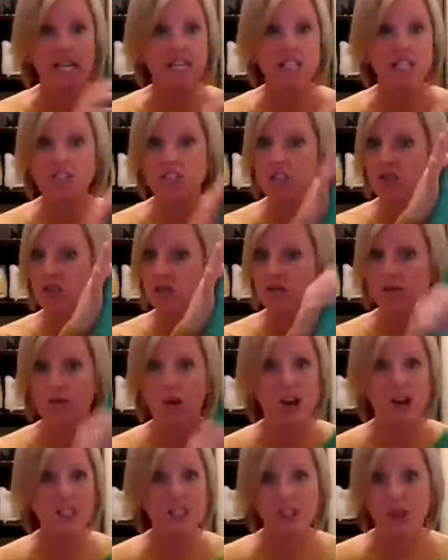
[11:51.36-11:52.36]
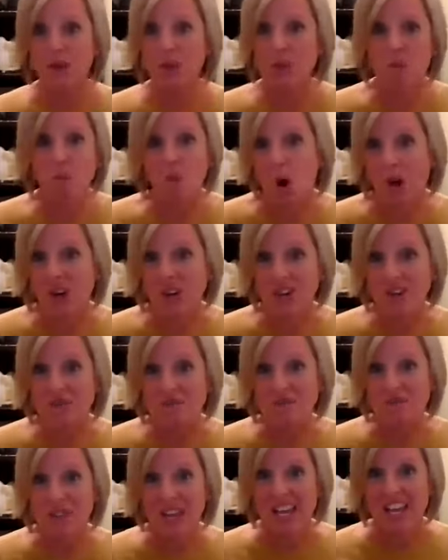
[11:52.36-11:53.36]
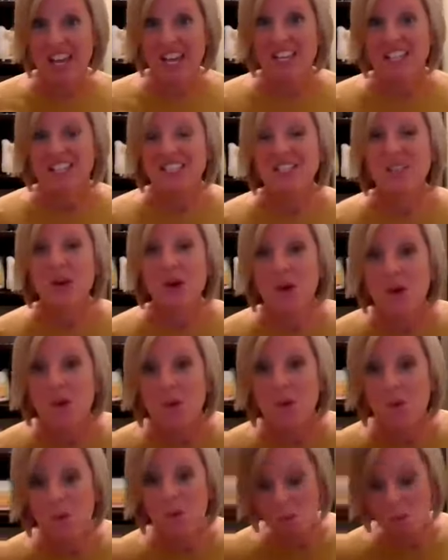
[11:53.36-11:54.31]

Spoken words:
and it just draws out the water. So